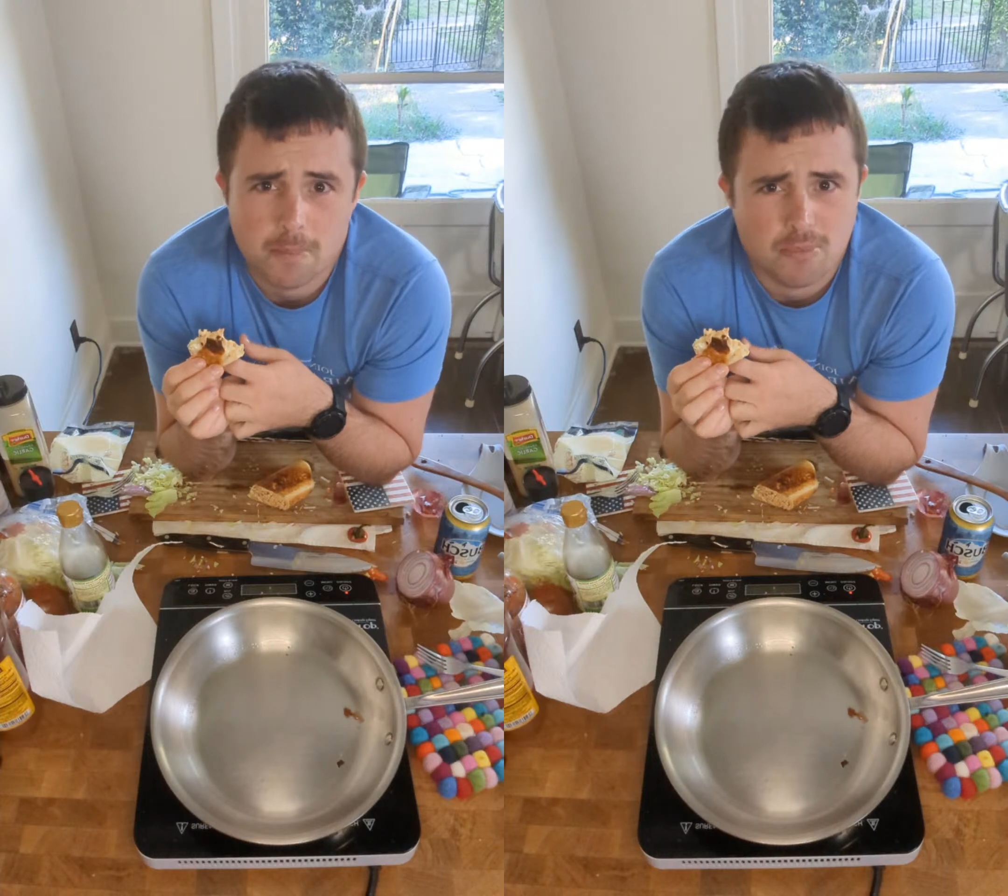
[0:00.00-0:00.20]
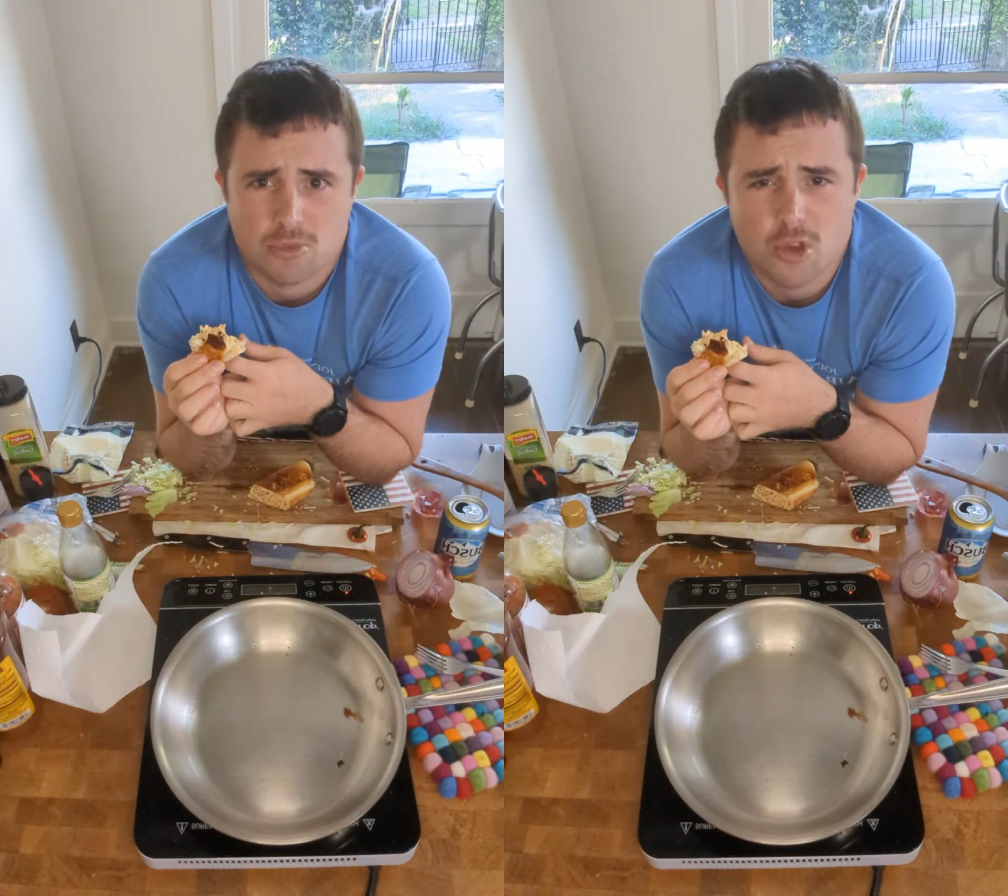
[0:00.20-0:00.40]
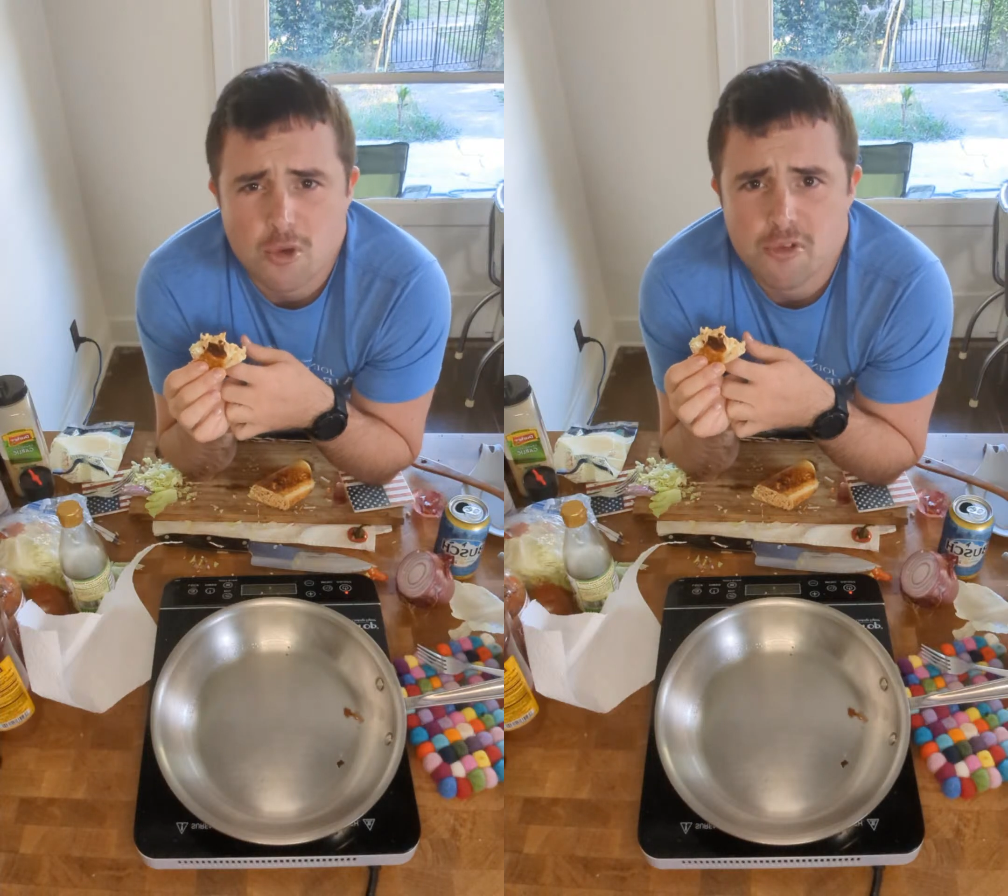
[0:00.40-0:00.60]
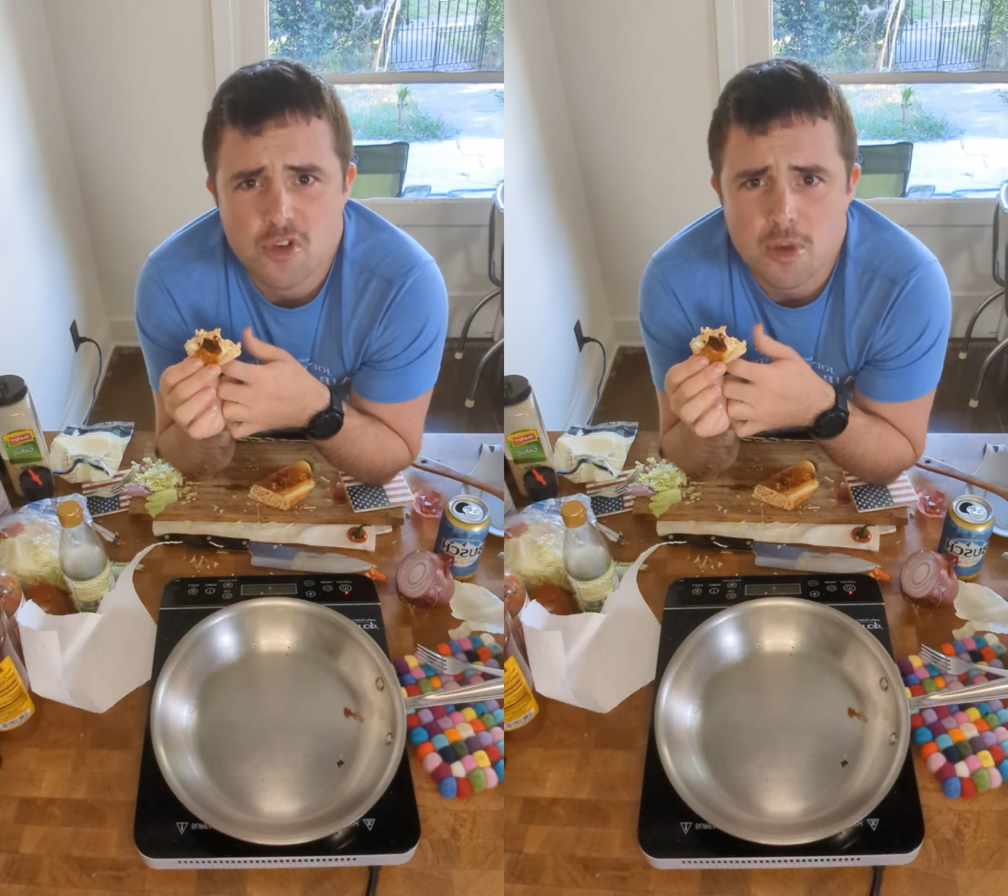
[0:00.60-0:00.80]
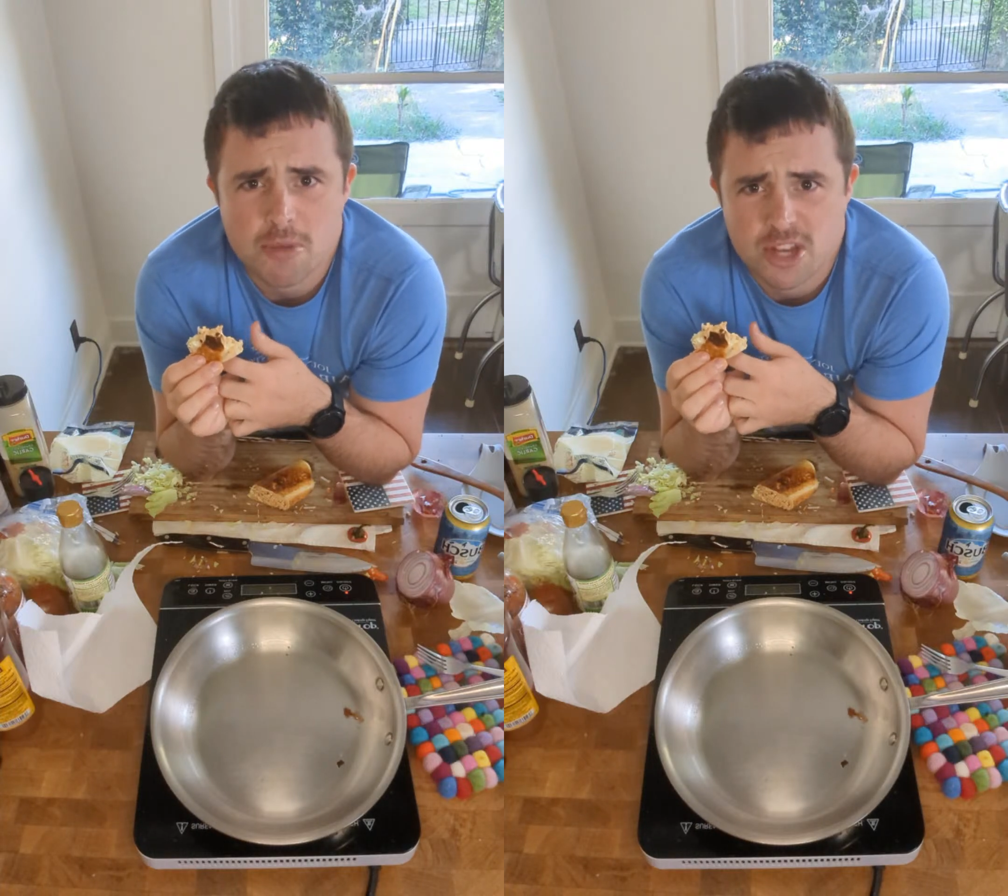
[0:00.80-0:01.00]
tofu
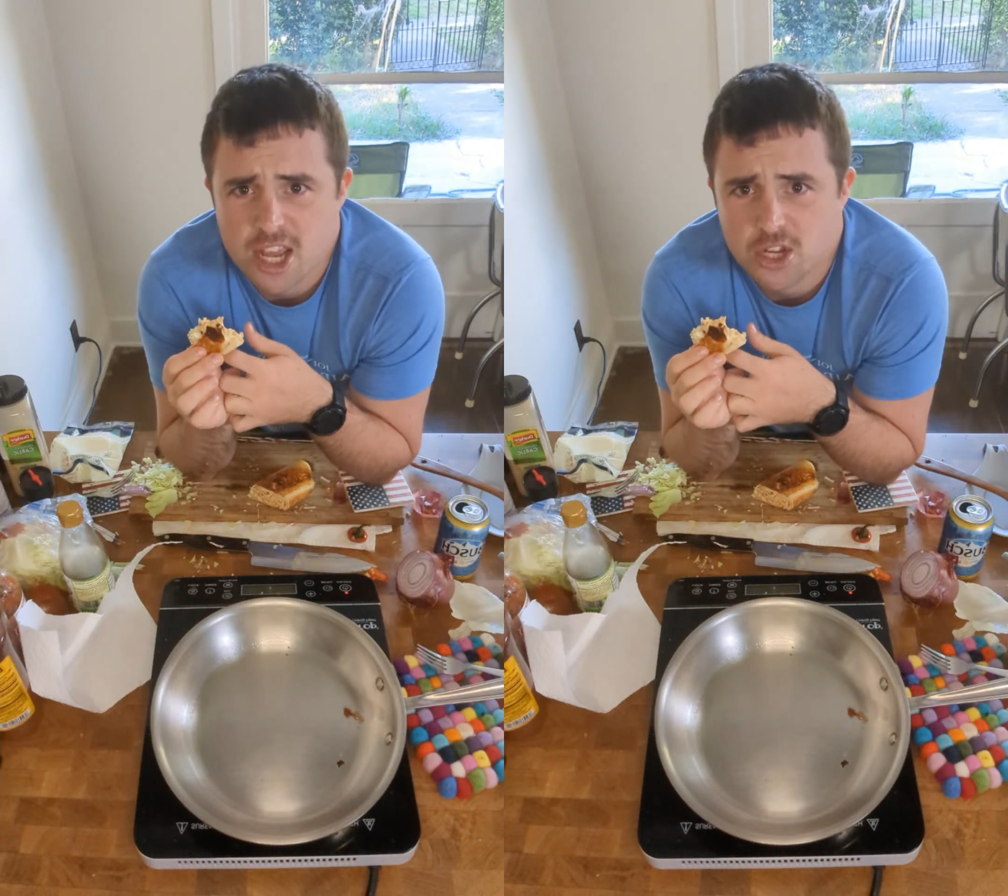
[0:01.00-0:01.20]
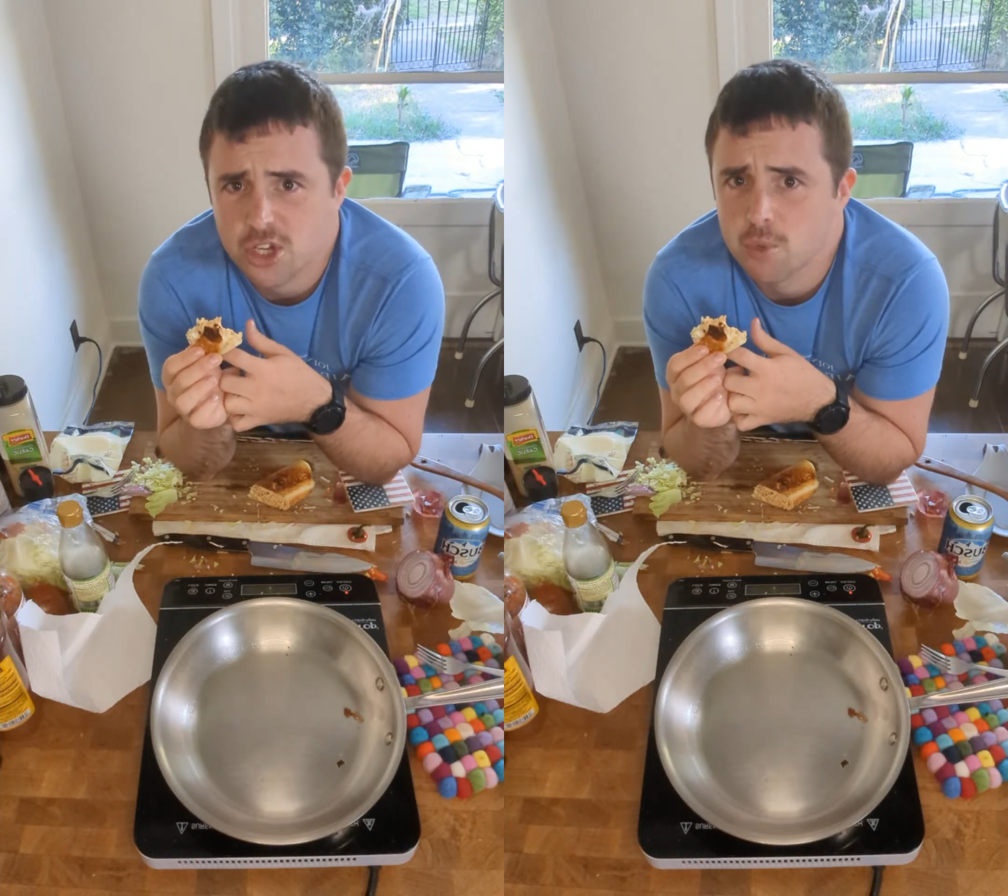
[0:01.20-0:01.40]
imitation,